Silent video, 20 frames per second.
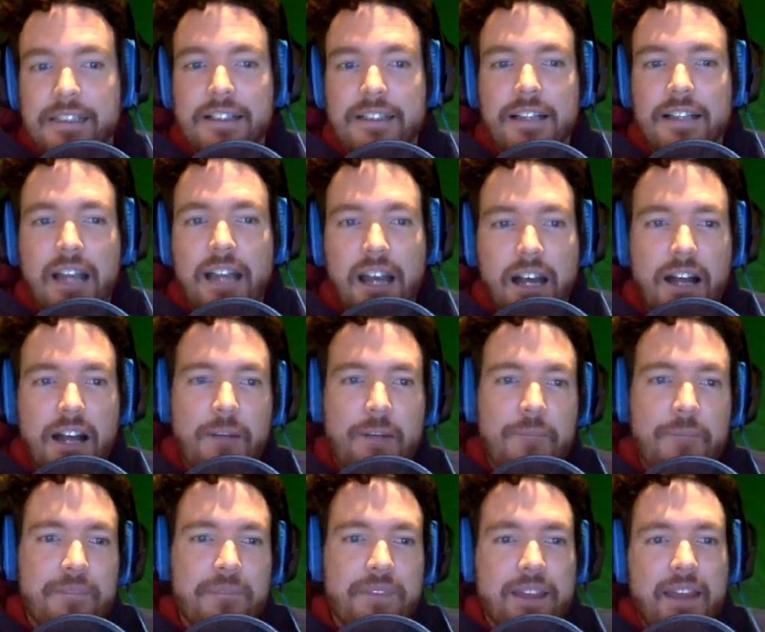
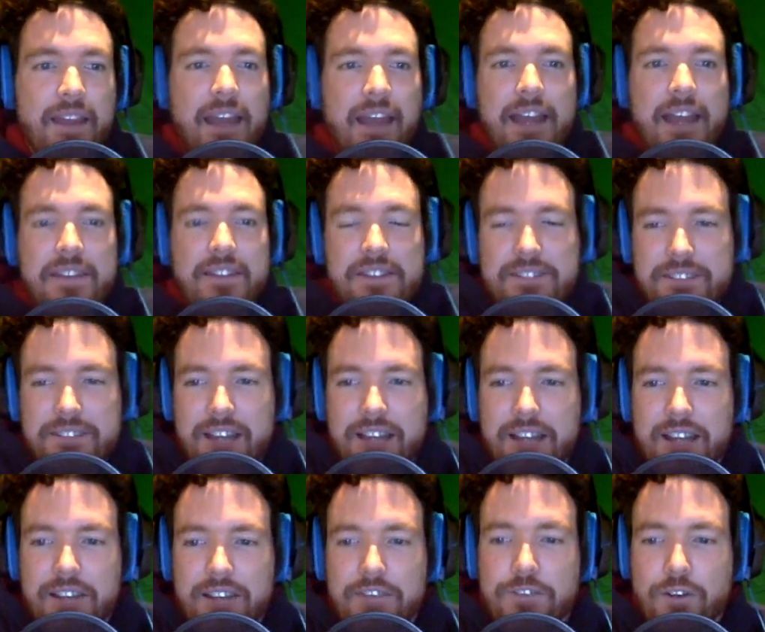And this is
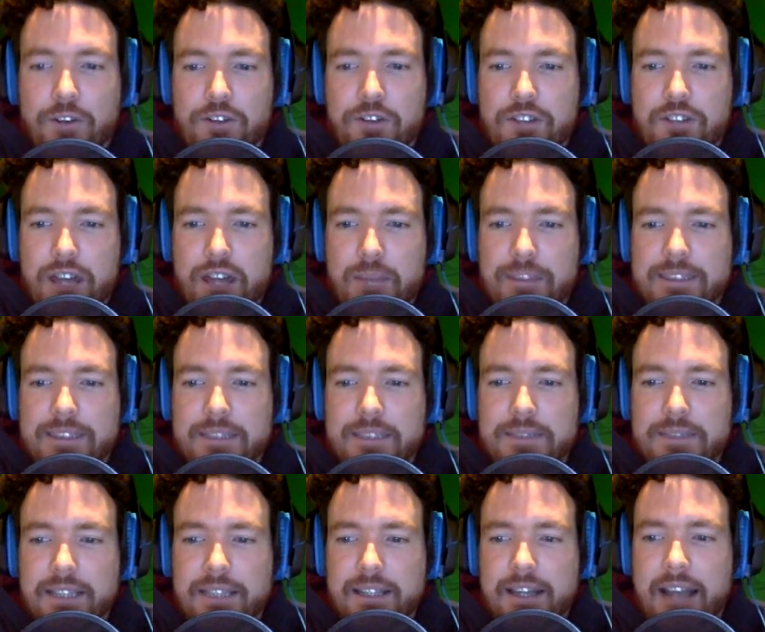kind of the first time it
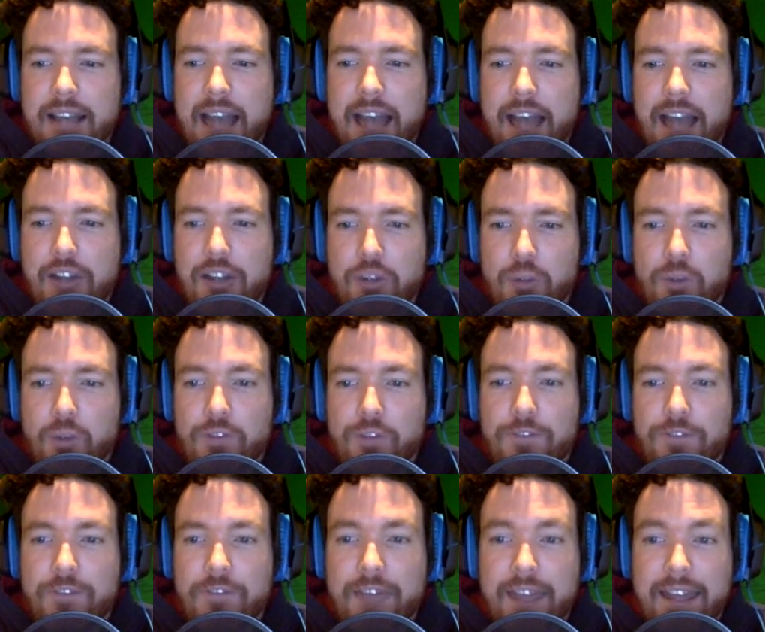seems like an actual
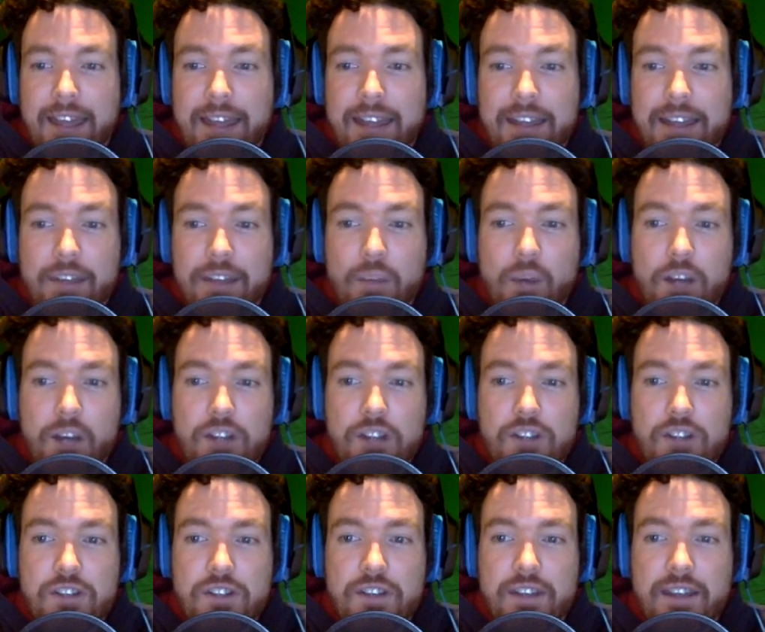fan
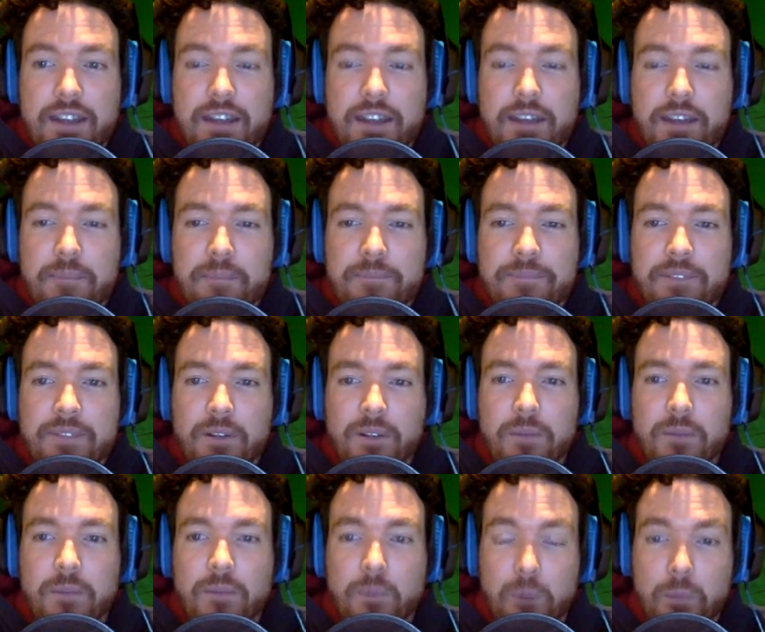watched the game,
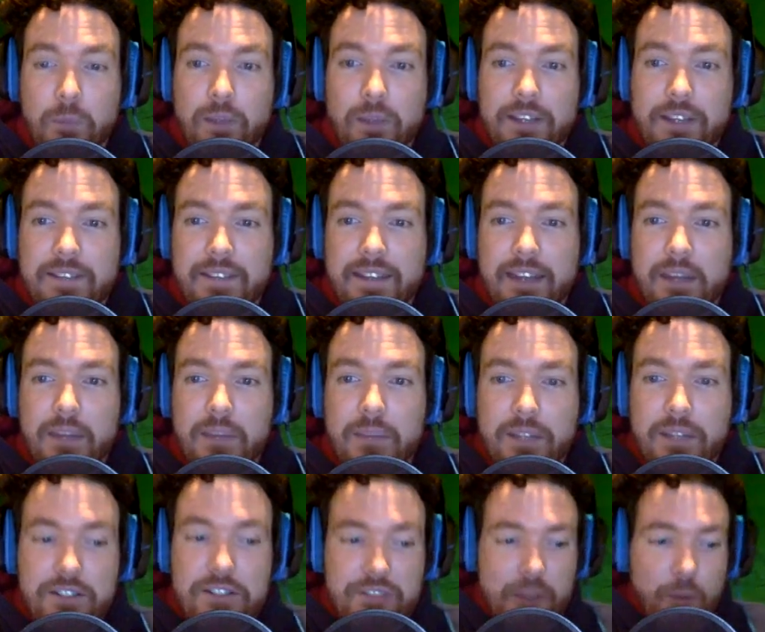or played the game,
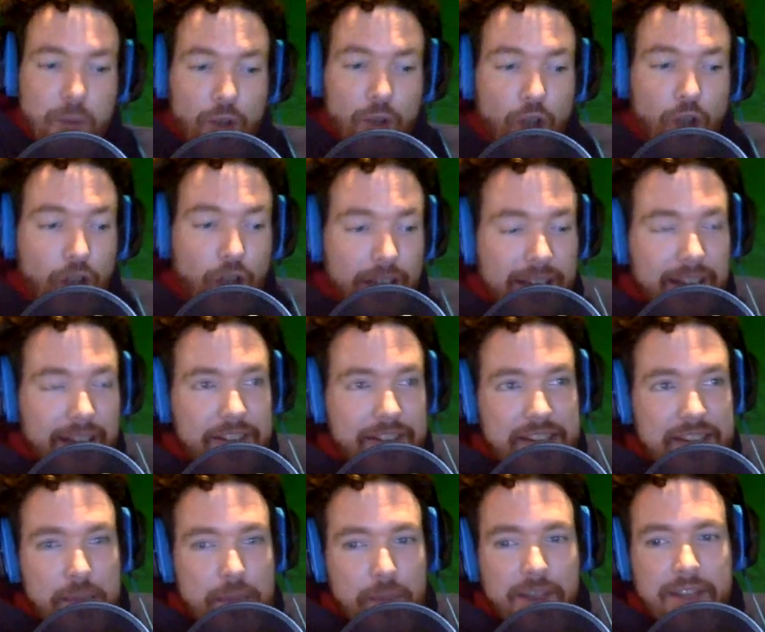because they were looking
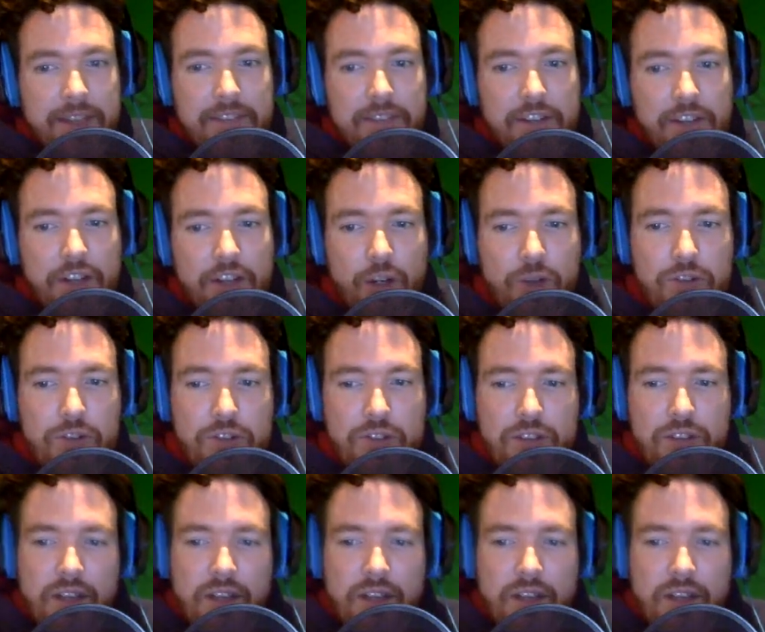deeply at the notes.